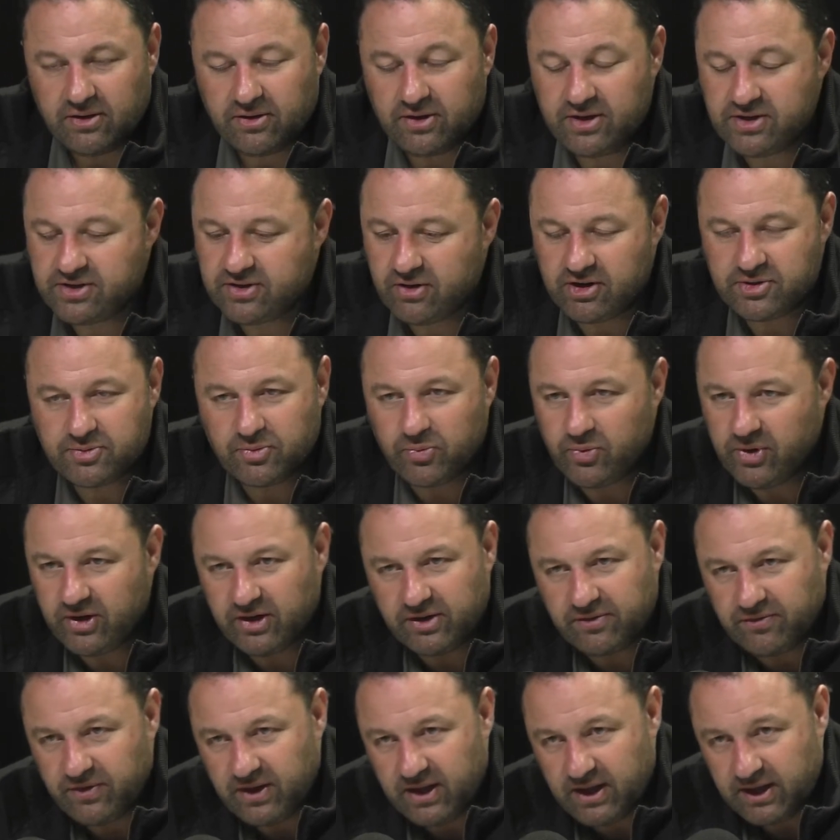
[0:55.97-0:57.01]
These guys were well
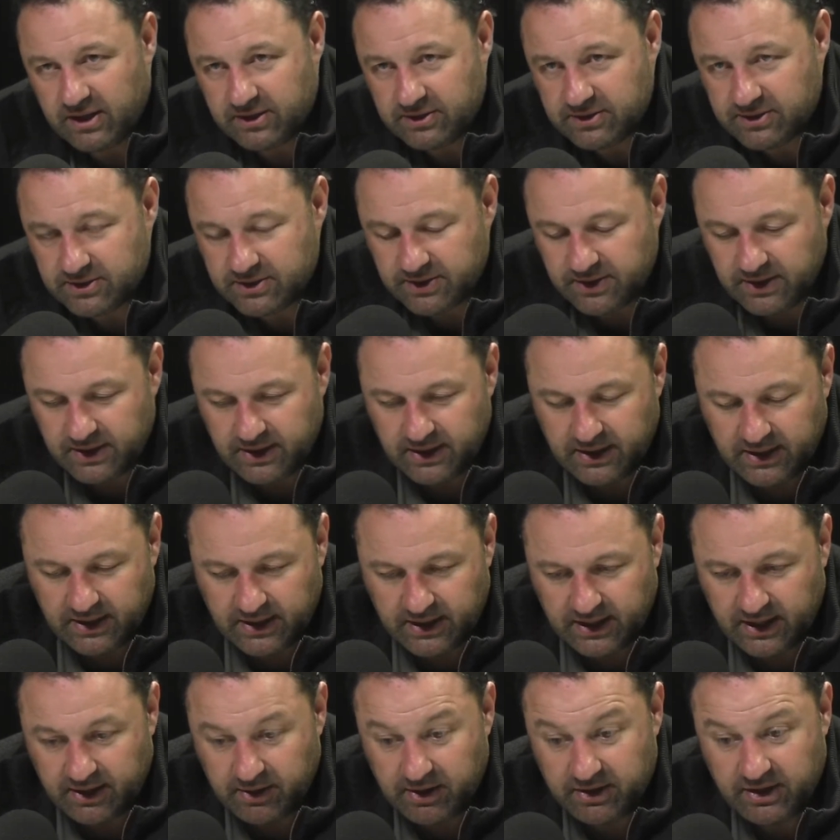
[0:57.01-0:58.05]
advanced,
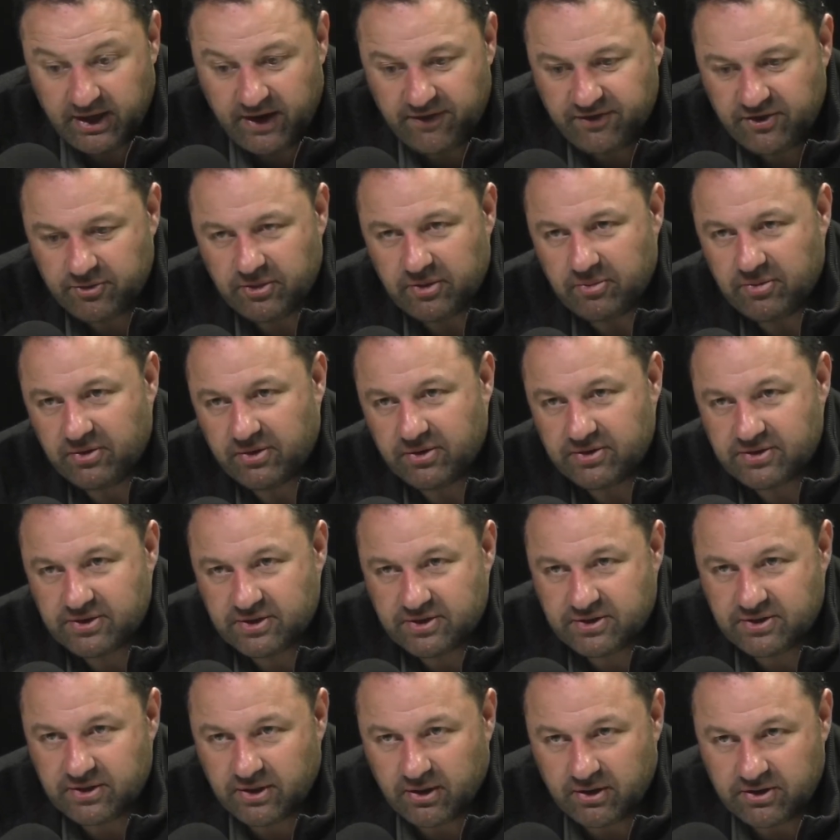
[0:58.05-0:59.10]
and you have to be because
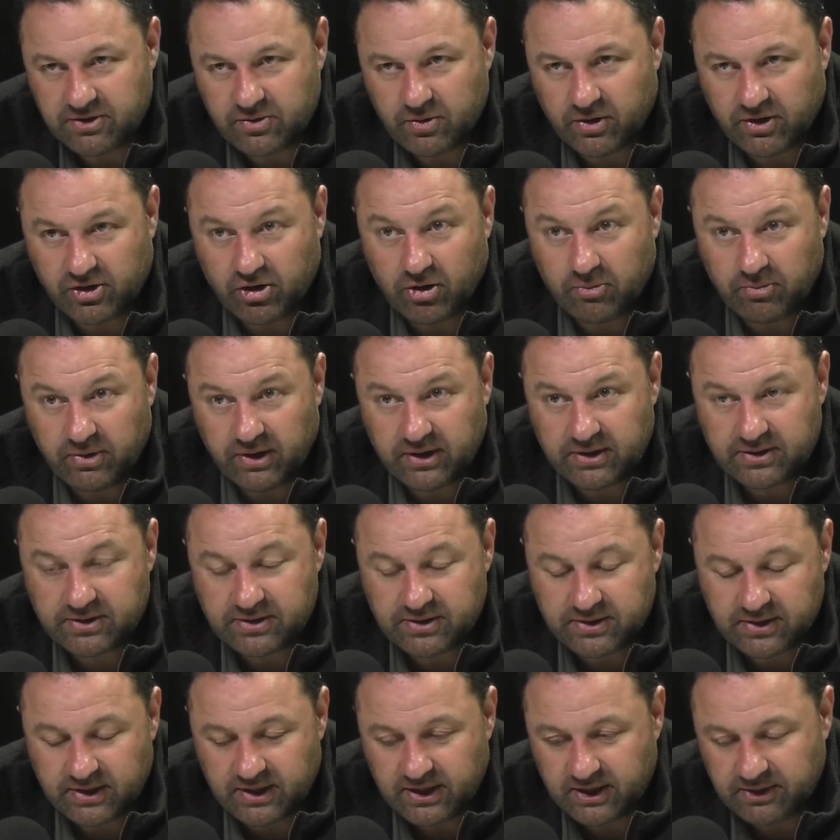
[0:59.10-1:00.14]
it's quite a complex